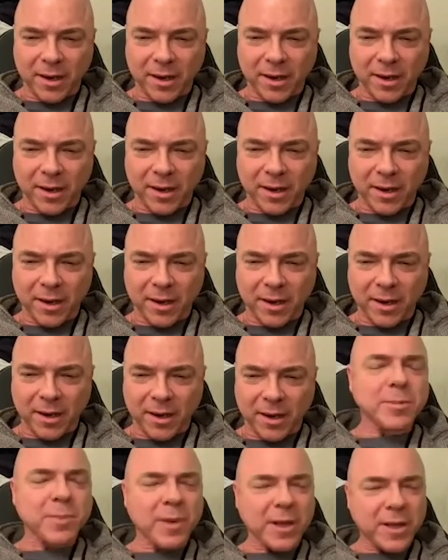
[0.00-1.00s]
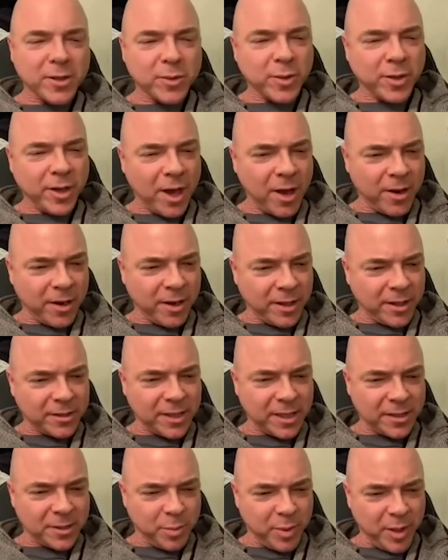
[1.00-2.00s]
So the Perkins brothers were known
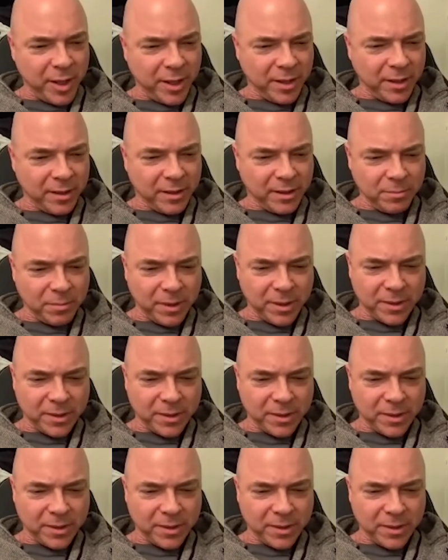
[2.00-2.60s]
as being